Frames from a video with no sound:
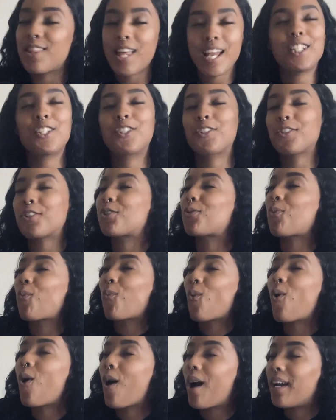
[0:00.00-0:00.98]
They just
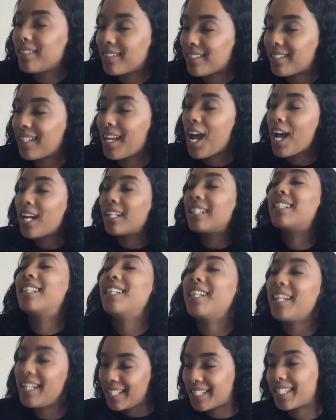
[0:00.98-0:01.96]
want
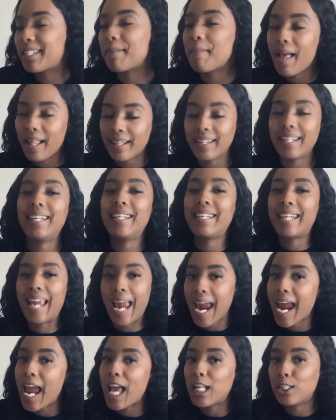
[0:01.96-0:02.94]
good smelling
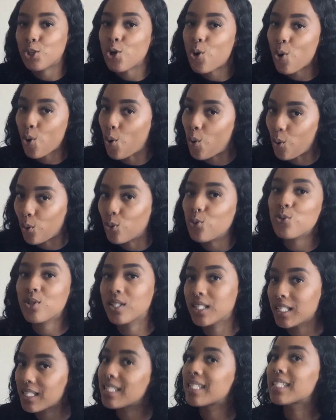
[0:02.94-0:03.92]

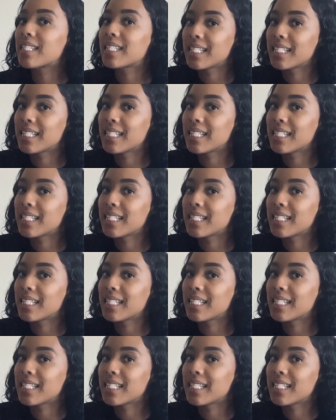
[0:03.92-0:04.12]
candles.